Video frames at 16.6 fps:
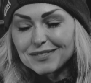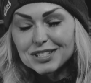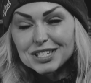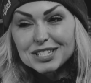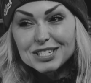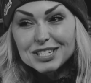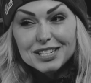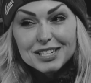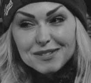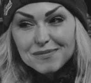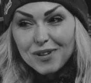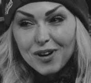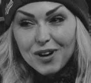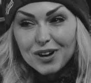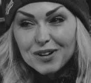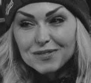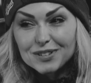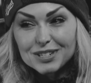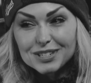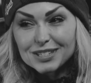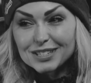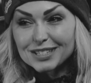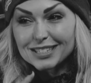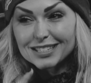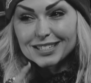up to GMR, which
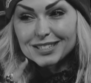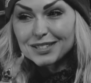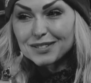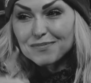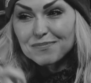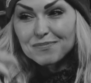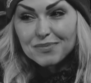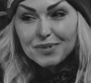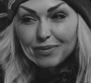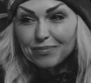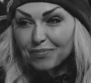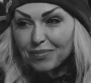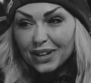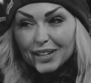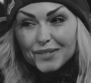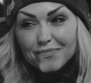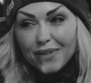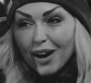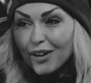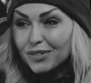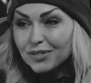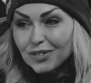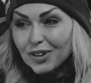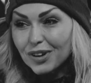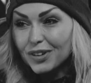is this big
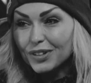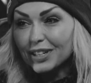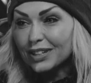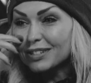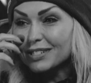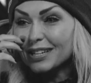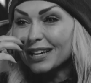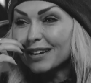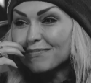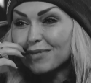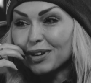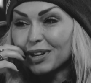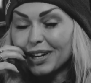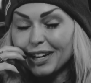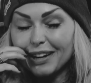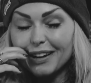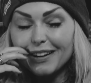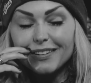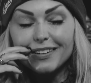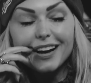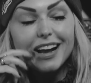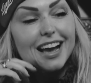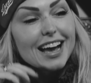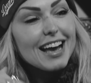mountain road near San Bernardino.